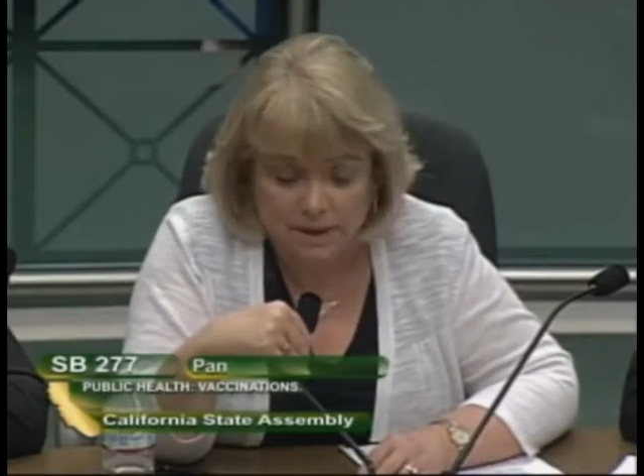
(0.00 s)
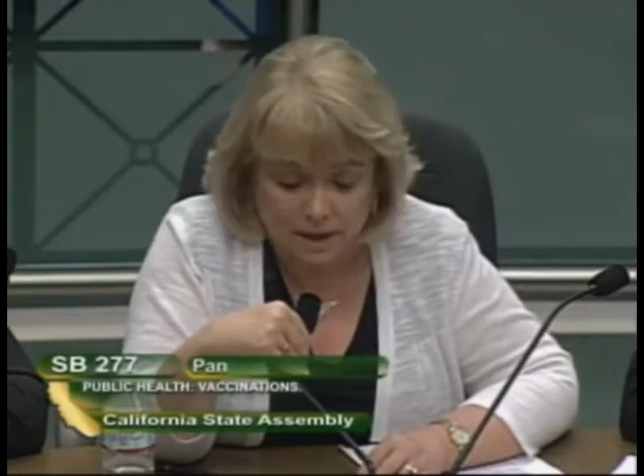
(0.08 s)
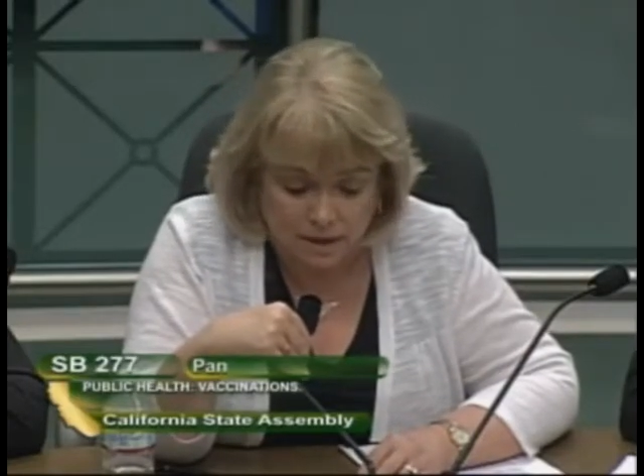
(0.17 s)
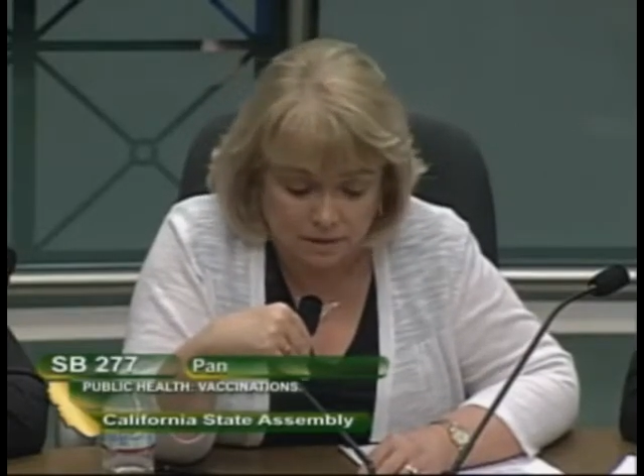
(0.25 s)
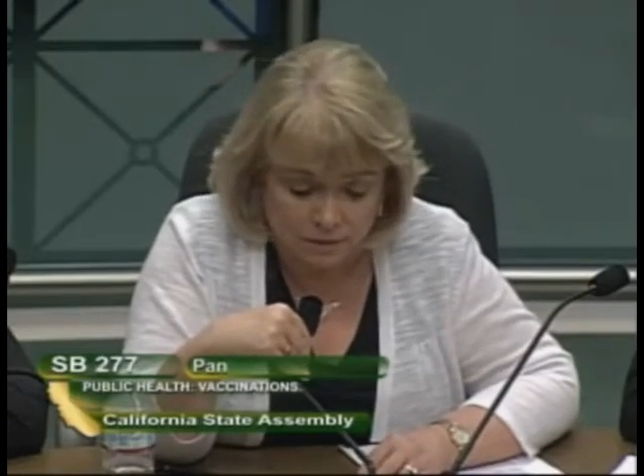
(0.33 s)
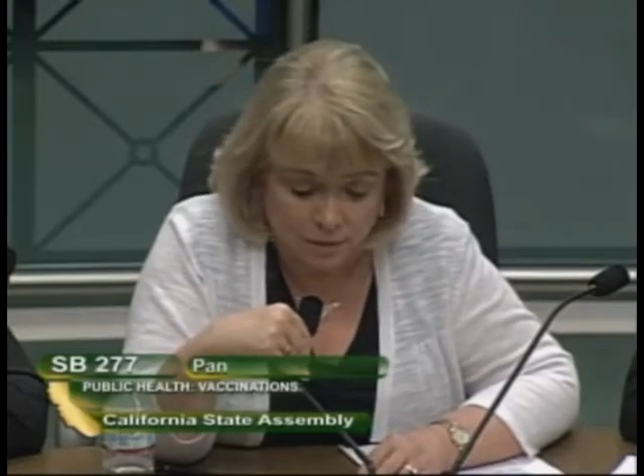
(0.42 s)
the
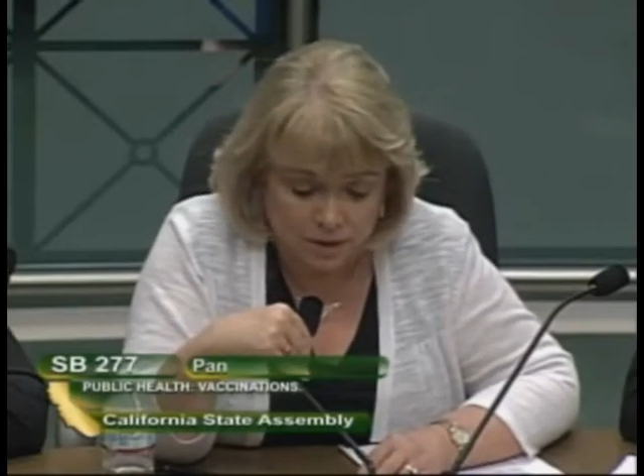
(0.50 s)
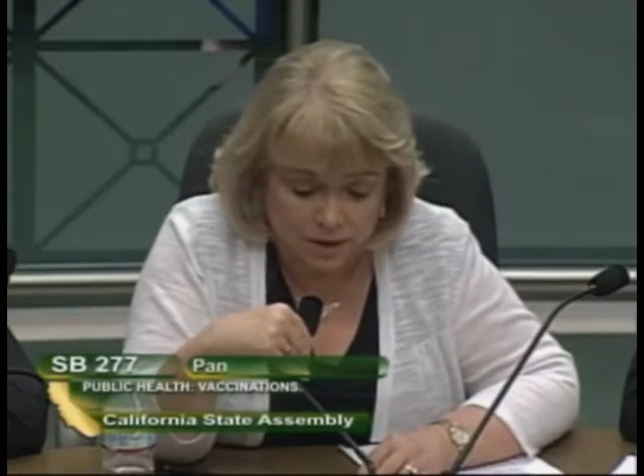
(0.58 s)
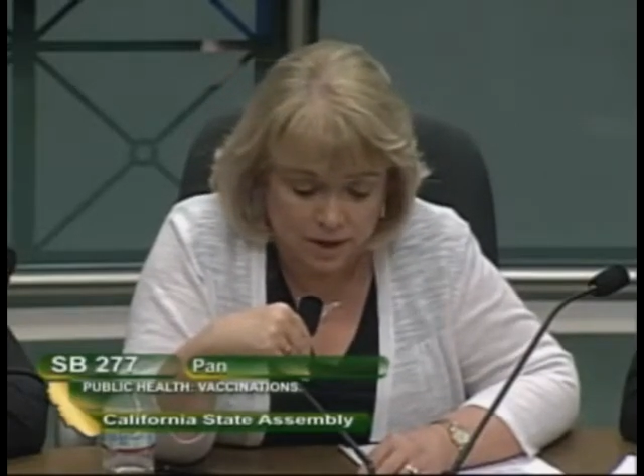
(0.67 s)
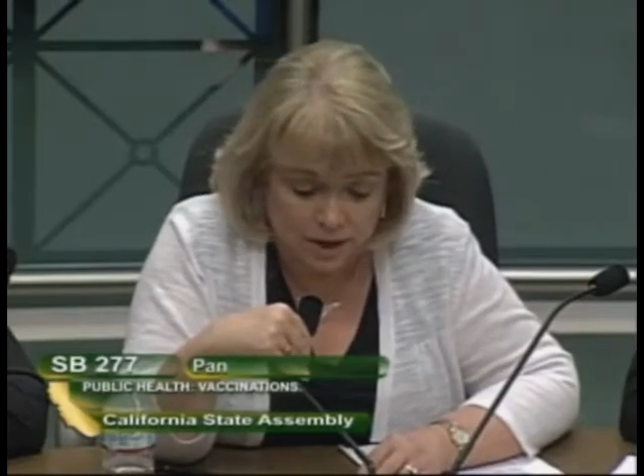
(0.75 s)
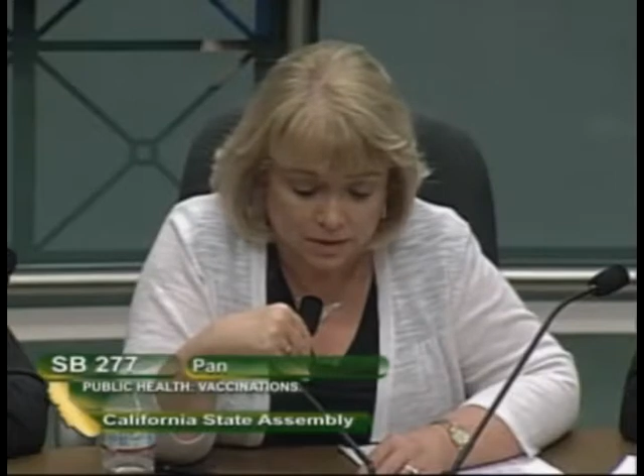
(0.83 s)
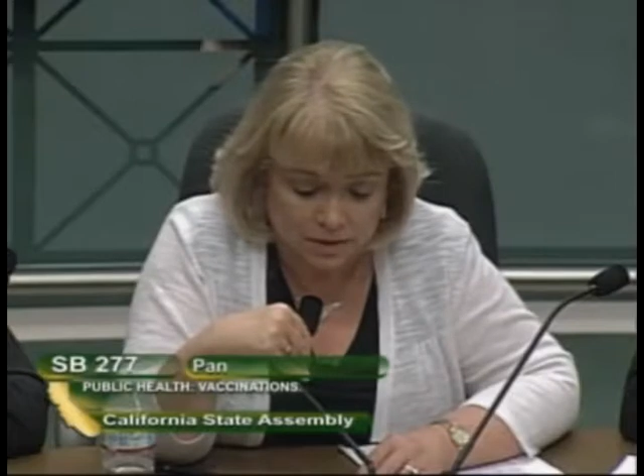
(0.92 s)

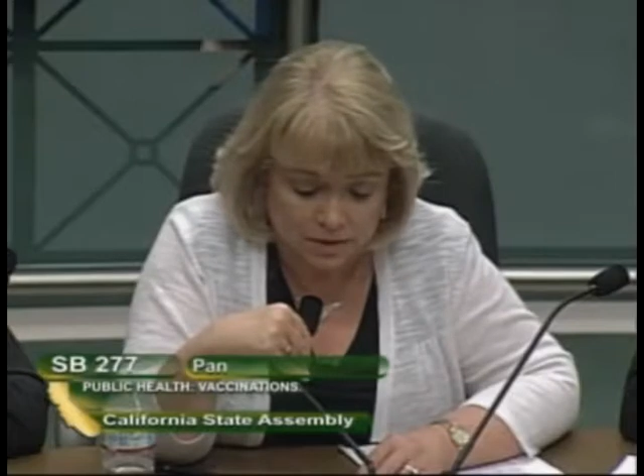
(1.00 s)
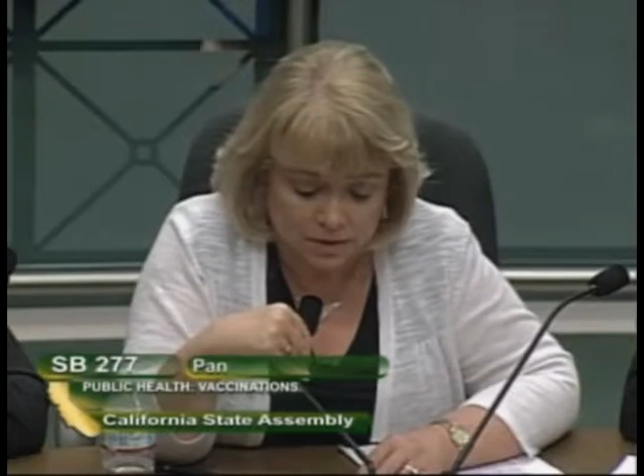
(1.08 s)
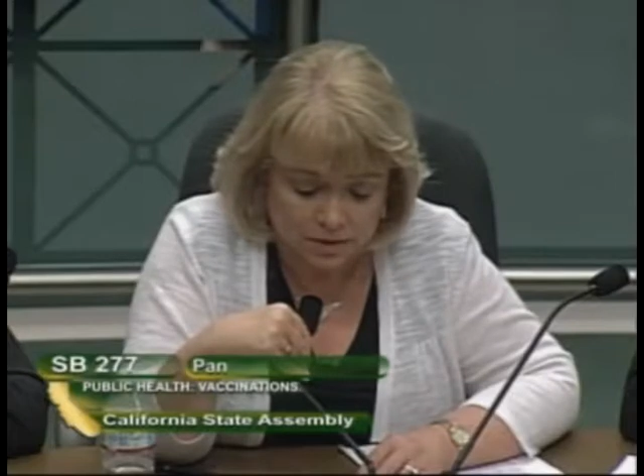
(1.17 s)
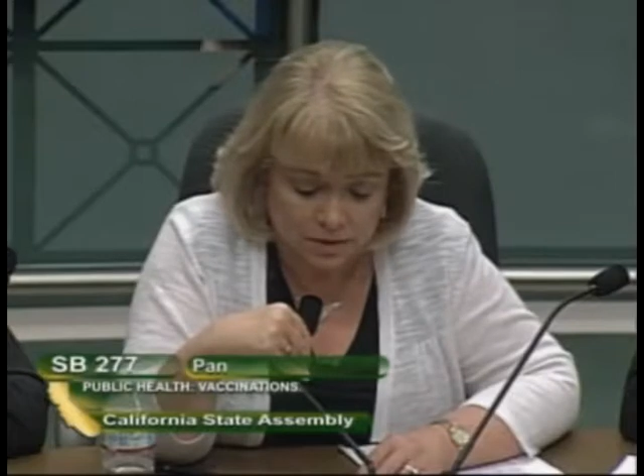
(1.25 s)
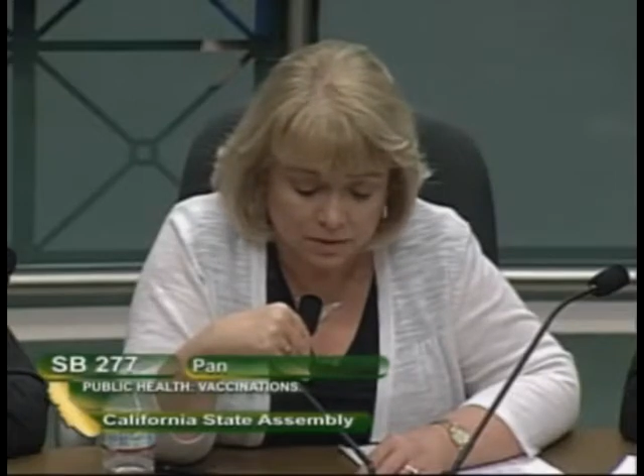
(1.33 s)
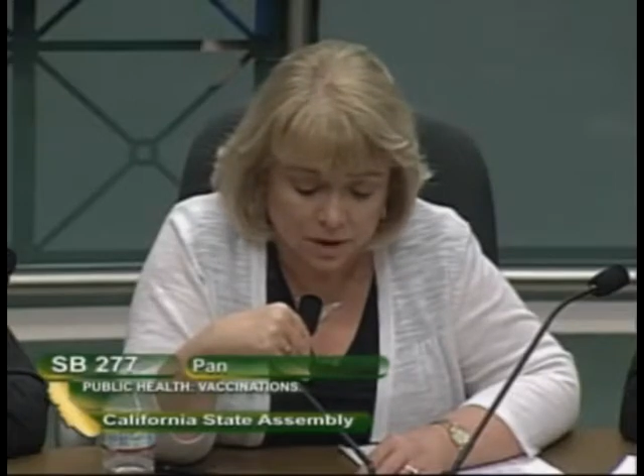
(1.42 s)
California
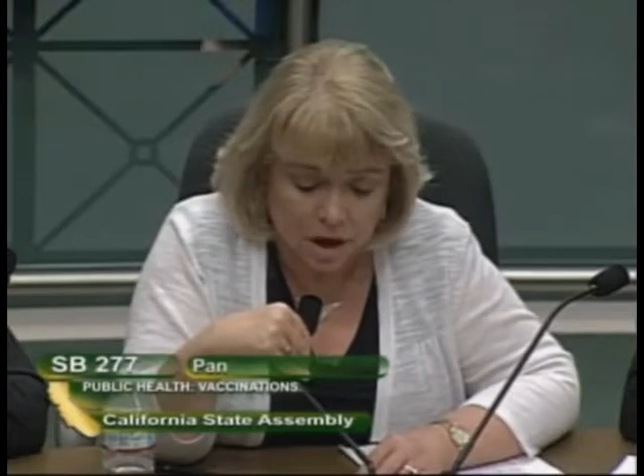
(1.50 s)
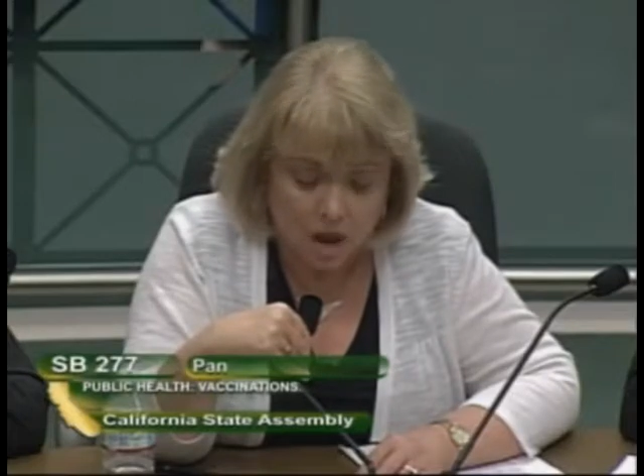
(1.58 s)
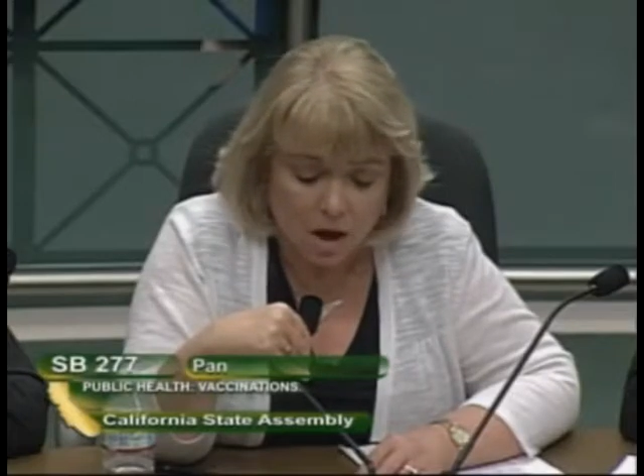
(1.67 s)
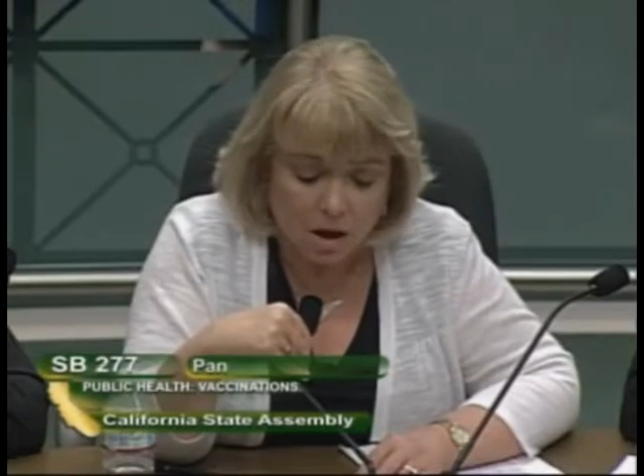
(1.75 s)
Constitution